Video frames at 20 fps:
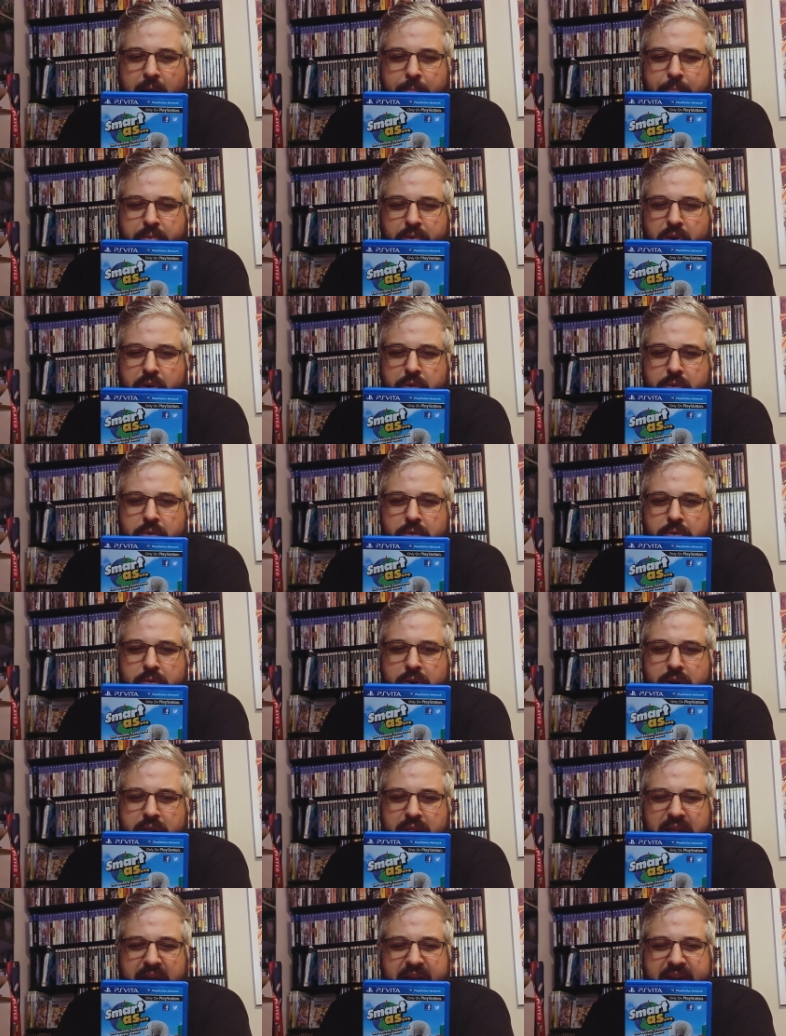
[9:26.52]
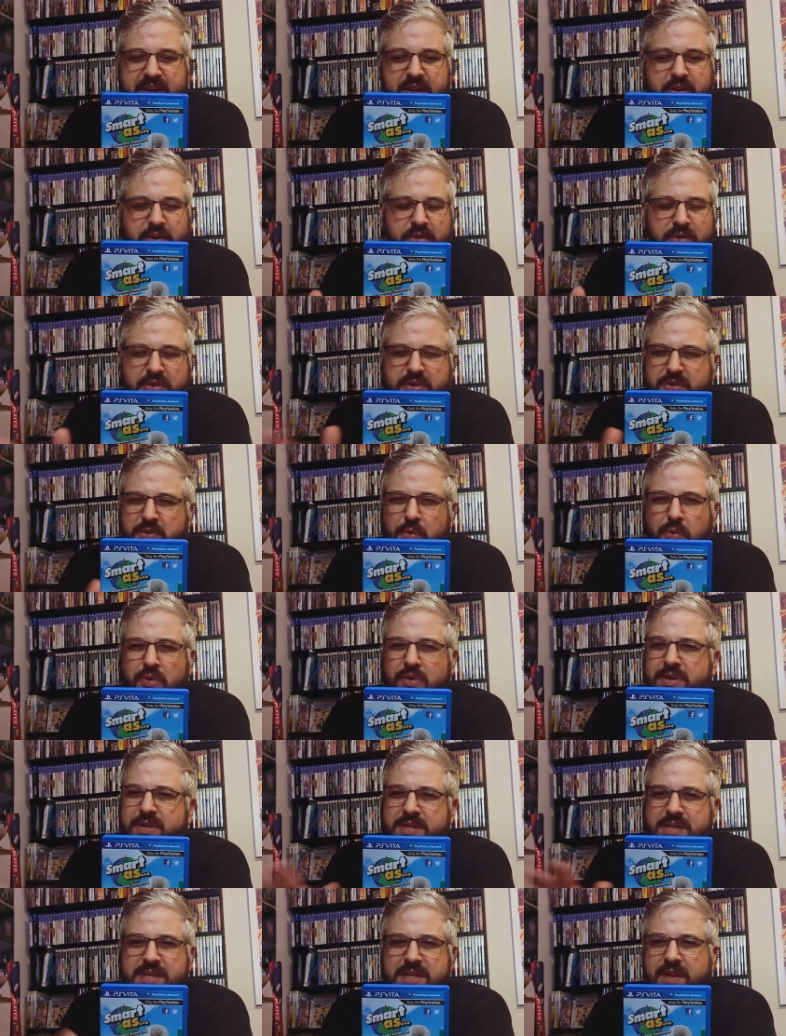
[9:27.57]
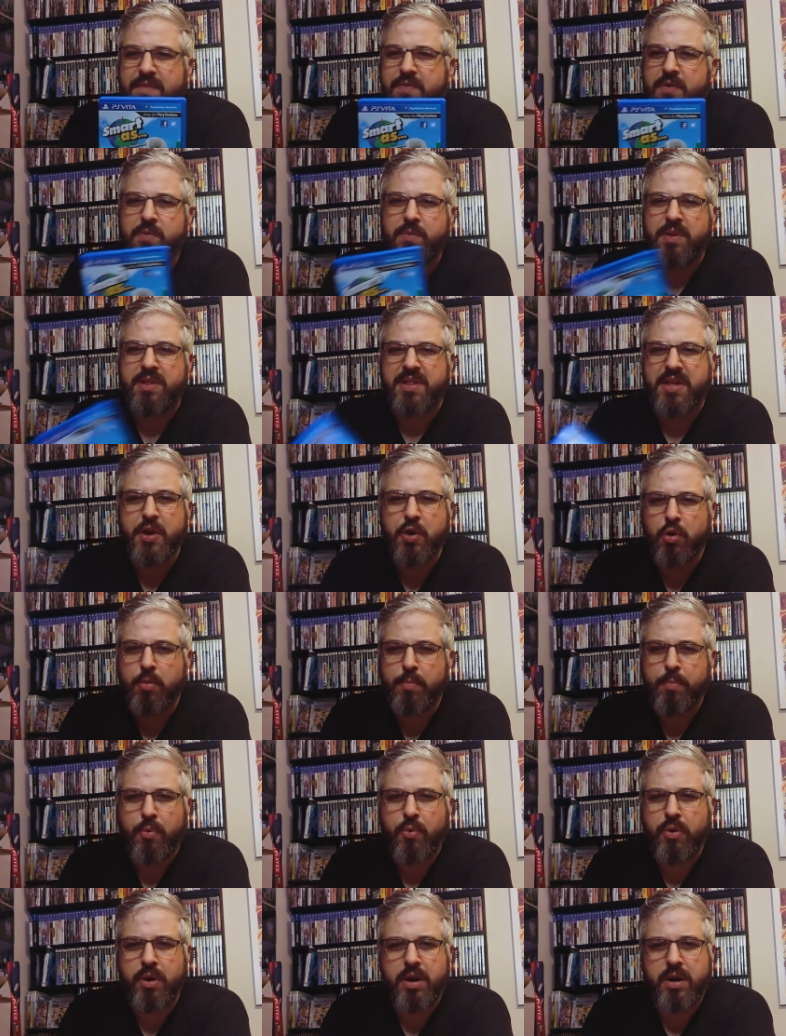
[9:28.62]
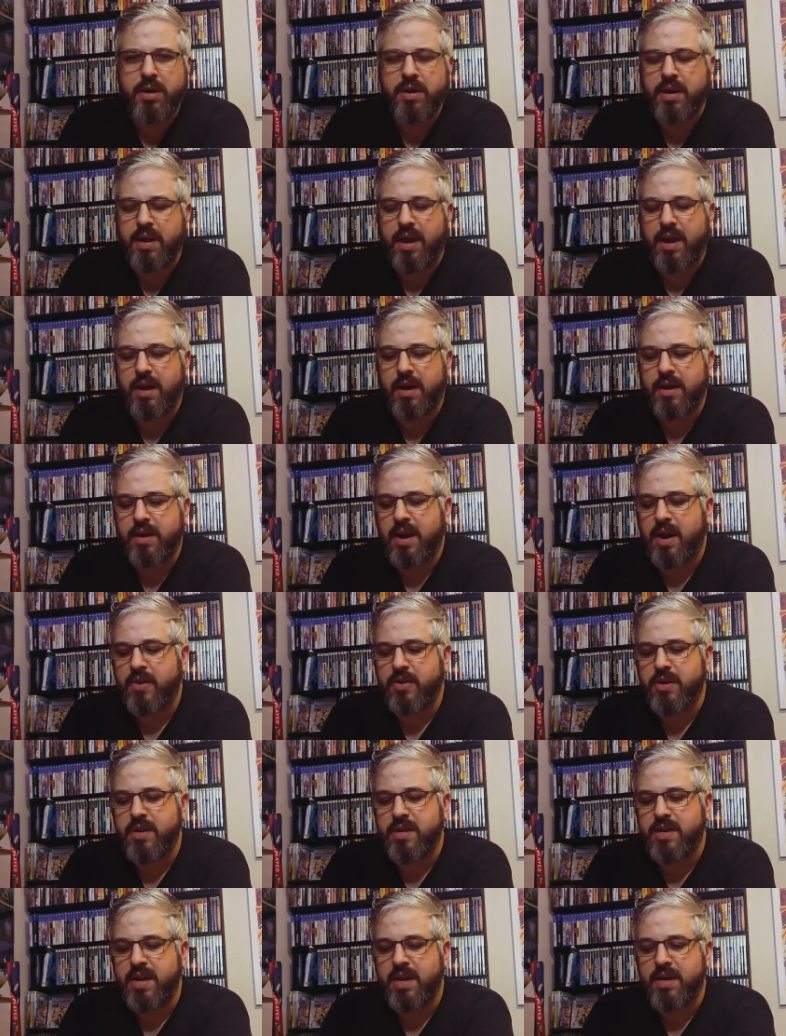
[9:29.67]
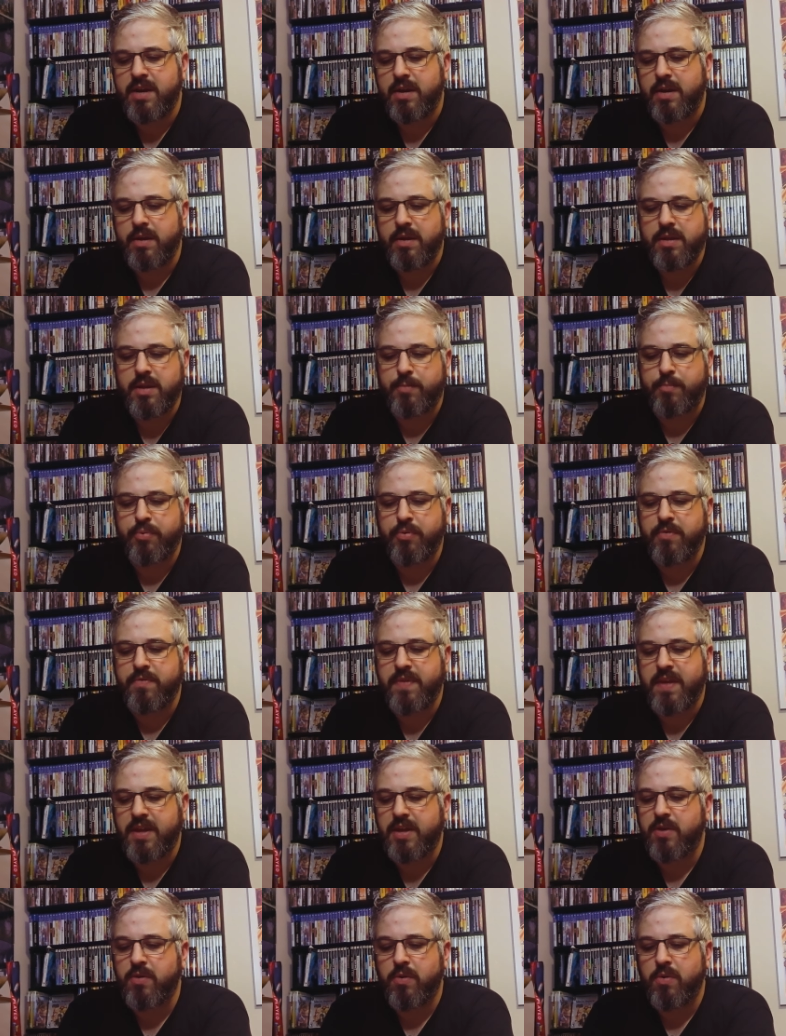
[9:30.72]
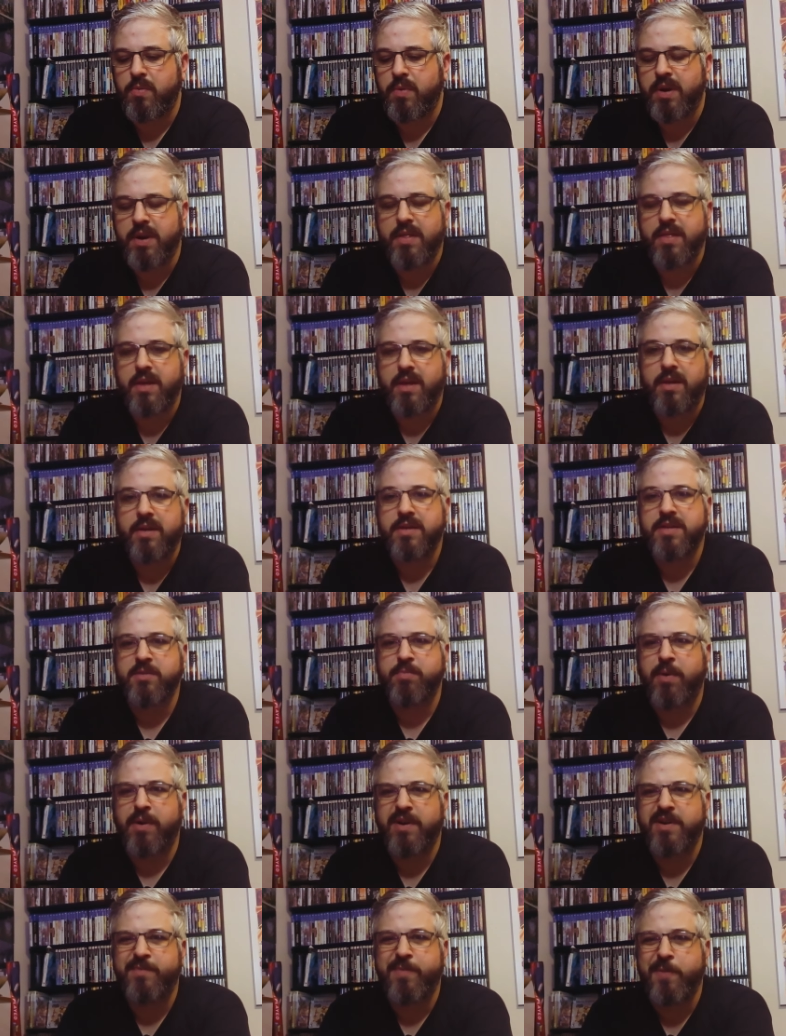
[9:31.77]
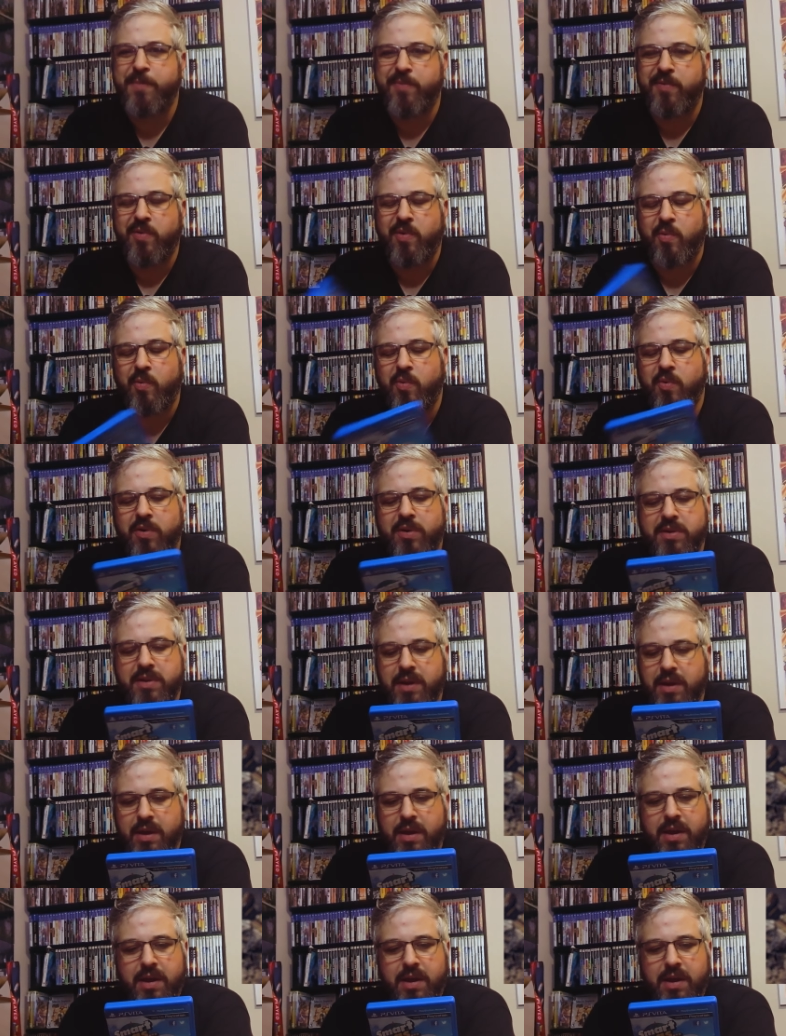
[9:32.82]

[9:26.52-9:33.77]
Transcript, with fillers: upload like your scores and stuff to a leaderboard to, on how you did to, to prove that you're one of the smartest people in the world.